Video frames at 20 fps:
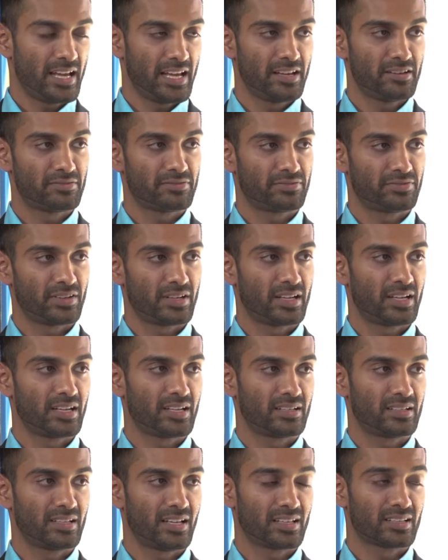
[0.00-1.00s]
if
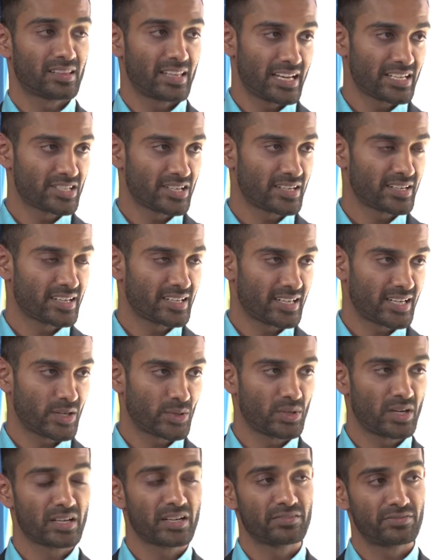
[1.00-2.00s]
they generate
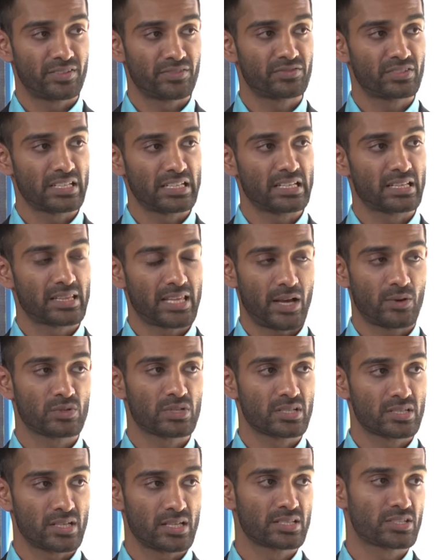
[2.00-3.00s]
around
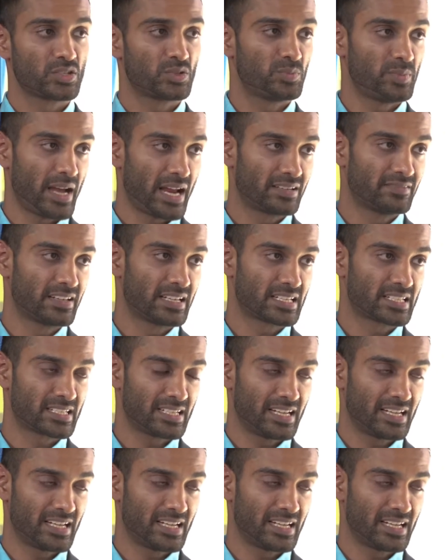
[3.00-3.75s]
150,000 tons of pad waste,